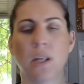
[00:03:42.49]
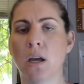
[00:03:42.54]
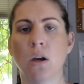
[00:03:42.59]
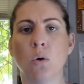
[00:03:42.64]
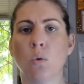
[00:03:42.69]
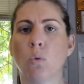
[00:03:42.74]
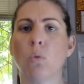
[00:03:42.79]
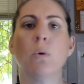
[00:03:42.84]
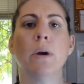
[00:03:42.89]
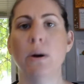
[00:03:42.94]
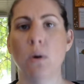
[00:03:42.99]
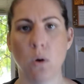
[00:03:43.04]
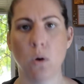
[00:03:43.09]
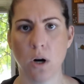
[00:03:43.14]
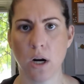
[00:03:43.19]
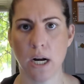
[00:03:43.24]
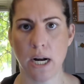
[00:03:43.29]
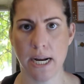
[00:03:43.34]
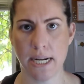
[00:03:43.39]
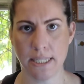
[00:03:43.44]

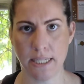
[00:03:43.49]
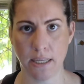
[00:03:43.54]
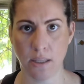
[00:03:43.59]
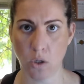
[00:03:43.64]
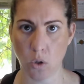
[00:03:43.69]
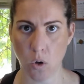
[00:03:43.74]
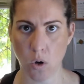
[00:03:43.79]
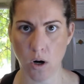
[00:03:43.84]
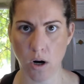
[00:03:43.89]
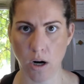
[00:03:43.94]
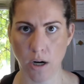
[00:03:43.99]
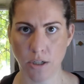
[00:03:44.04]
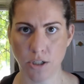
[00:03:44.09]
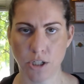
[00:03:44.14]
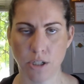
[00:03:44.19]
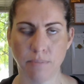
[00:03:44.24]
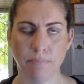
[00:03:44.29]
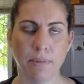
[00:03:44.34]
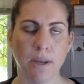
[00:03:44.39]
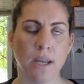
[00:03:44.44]
reorganizing the
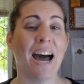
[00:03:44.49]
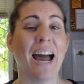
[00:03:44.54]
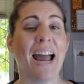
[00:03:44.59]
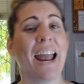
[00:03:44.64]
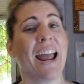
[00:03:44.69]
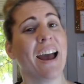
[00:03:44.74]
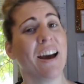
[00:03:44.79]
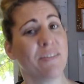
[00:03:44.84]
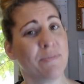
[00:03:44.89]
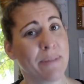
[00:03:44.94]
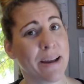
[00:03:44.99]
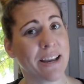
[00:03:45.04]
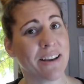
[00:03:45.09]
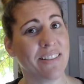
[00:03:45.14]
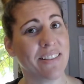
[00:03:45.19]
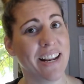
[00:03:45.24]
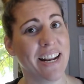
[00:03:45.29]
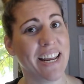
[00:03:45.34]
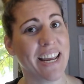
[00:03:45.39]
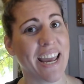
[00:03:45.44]
garage. I have my
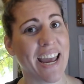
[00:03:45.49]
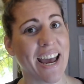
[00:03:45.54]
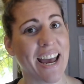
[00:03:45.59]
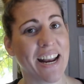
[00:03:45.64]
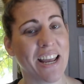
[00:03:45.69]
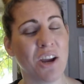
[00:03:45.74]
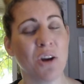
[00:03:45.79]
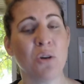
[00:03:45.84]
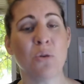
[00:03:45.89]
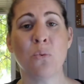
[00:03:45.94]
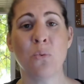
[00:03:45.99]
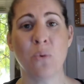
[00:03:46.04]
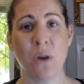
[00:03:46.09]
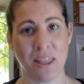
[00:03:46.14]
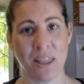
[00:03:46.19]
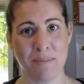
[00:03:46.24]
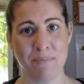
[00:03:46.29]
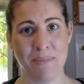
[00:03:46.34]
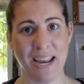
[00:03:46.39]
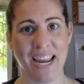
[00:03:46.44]
cleaning caddy
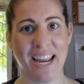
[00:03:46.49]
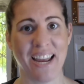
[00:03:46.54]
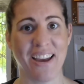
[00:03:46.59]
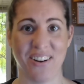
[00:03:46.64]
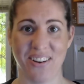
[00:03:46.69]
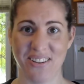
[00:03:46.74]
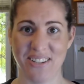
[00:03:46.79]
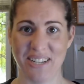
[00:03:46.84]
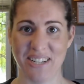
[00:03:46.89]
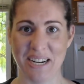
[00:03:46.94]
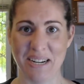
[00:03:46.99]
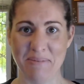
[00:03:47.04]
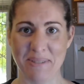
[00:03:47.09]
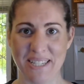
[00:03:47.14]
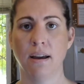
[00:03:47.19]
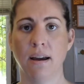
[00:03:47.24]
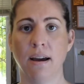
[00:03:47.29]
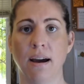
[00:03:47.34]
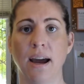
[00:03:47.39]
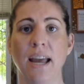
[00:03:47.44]
with me at all
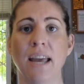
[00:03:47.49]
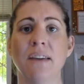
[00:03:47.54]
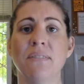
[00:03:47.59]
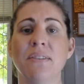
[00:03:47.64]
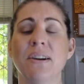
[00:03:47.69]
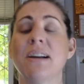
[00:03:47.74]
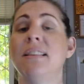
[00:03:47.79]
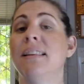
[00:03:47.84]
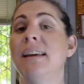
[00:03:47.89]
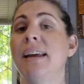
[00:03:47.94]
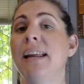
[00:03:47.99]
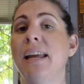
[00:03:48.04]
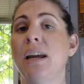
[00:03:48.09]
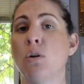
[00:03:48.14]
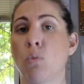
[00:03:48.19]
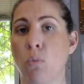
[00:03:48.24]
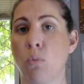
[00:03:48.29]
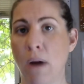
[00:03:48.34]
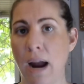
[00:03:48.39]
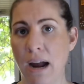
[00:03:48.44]
times. I have a
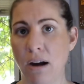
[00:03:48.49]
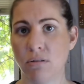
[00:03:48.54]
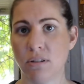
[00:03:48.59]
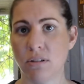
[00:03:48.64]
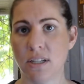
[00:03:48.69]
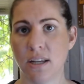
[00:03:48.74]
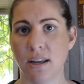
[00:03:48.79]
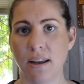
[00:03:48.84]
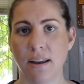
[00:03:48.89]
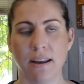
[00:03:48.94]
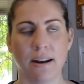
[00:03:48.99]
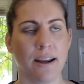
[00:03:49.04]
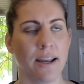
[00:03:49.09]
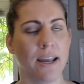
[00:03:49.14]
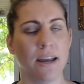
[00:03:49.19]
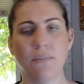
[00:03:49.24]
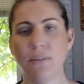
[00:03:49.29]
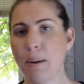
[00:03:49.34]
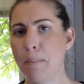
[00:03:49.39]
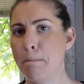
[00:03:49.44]
cleaning route, and I
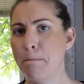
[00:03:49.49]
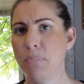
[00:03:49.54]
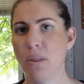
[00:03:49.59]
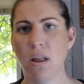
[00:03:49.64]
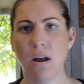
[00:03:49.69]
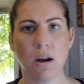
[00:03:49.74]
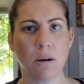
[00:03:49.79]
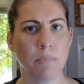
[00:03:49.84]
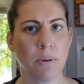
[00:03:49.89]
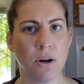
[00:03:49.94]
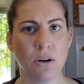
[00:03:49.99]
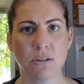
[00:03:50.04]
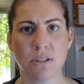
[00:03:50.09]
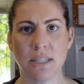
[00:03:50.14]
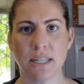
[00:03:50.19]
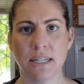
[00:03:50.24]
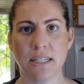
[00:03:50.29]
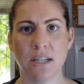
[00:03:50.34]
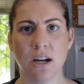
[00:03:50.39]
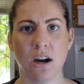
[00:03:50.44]
have a blog post
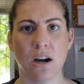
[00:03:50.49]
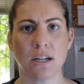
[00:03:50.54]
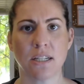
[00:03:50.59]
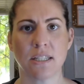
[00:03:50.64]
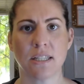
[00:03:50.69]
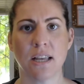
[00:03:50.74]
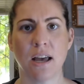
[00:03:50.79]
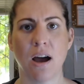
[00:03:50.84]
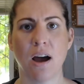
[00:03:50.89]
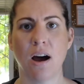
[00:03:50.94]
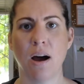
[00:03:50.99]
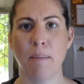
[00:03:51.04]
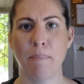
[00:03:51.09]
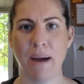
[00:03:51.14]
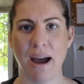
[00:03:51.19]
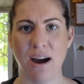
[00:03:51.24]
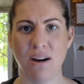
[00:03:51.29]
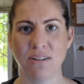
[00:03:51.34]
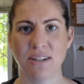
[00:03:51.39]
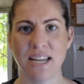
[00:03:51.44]
that talks
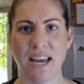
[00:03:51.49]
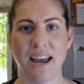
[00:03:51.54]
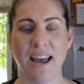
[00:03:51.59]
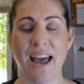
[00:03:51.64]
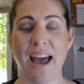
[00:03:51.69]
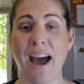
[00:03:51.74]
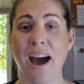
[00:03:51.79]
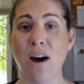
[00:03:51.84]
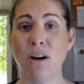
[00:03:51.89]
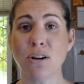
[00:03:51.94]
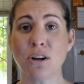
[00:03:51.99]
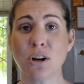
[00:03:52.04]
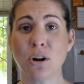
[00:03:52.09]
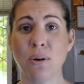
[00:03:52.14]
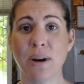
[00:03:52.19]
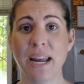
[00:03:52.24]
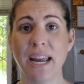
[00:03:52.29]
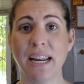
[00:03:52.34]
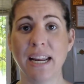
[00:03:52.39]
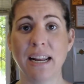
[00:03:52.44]
about how to
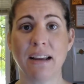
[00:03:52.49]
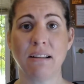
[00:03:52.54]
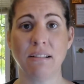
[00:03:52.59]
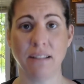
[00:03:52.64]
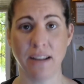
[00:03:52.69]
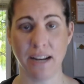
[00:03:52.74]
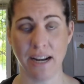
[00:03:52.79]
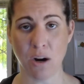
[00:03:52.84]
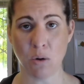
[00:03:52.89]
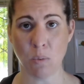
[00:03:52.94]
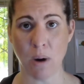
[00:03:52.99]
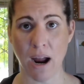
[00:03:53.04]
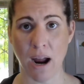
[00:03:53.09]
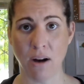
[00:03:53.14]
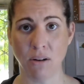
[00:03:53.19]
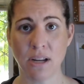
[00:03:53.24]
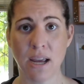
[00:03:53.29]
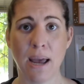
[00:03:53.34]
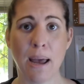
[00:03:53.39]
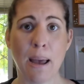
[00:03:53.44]
create a cleaning
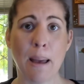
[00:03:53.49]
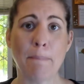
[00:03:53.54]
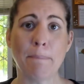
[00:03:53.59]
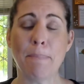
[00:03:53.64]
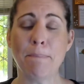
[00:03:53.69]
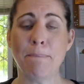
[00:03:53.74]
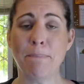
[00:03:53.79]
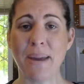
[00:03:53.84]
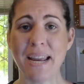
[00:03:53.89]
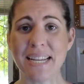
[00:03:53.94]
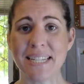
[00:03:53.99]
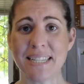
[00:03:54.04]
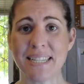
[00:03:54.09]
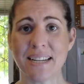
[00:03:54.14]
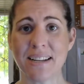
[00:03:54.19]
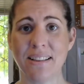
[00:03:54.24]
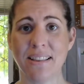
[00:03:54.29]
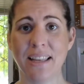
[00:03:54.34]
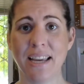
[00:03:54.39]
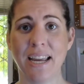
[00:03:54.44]
route. But
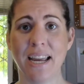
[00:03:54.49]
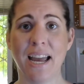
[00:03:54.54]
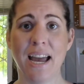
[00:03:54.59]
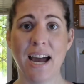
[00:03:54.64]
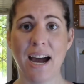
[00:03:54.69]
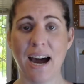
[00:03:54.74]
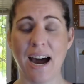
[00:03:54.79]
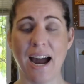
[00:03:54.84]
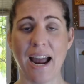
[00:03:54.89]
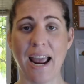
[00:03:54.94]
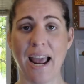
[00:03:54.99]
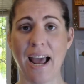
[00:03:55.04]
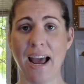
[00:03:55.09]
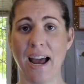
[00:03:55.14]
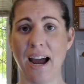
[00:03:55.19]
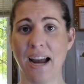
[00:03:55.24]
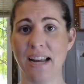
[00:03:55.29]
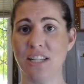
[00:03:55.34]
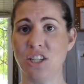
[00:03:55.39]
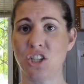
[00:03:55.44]
basically,
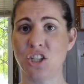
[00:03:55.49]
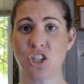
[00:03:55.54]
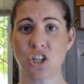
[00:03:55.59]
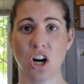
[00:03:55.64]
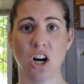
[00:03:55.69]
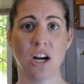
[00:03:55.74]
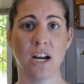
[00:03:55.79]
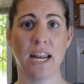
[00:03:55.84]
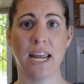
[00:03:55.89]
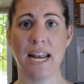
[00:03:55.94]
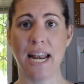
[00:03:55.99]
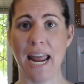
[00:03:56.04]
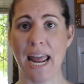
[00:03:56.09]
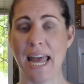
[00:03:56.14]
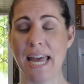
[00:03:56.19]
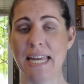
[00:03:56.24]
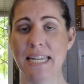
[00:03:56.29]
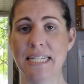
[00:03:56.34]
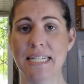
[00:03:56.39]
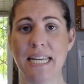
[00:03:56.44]
I start and
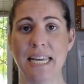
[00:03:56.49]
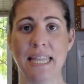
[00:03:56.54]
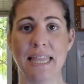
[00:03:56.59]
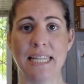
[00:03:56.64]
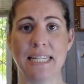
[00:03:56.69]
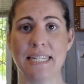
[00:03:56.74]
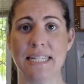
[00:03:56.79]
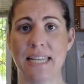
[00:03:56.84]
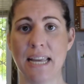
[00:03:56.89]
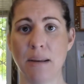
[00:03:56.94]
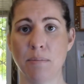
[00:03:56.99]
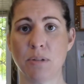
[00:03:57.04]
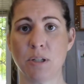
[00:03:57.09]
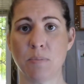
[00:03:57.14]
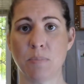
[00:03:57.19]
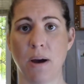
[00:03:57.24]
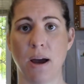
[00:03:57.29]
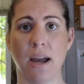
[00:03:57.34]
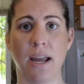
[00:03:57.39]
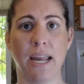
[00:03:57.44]
end in the same
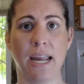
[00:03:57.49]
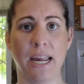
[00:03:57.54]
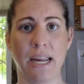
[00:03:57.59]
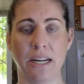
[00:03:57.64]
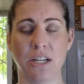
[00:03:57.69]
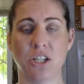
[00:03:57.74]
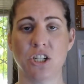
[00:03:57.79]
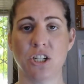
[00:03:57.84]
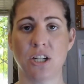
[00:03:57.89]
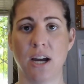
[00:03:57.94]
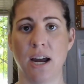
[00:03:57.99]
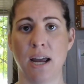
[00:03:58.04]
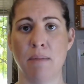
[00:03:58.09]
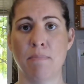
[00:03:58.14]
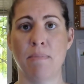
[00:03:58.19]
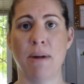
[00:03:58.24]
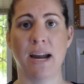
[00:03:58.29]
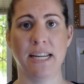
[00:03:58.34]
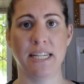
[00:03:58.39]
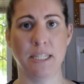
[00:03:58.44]
spot each
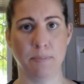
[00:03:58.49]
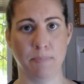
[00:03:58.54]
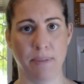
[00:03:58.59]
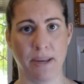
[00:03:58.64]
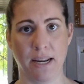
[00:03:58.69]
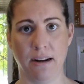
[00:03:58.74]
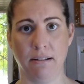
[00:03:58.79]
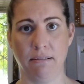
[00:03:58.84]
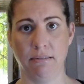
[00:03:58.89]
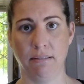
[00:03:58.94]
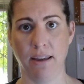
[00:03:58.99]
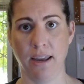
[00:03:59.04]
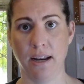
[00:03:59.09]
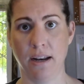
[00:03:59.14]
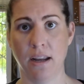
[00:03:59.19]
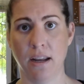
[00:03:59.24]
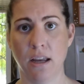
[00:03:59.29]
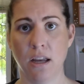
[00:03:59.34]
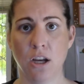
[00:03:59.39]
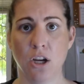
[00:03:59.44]
time I speed
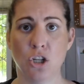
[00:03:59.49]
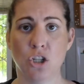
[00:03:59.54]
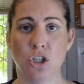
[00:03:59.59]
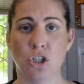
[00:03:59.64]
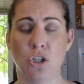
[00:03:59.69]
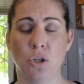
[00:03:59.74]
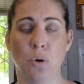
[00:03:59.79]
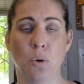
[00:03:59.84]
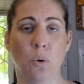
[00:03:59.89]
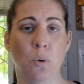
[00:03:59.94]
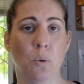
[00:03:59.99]
clean. So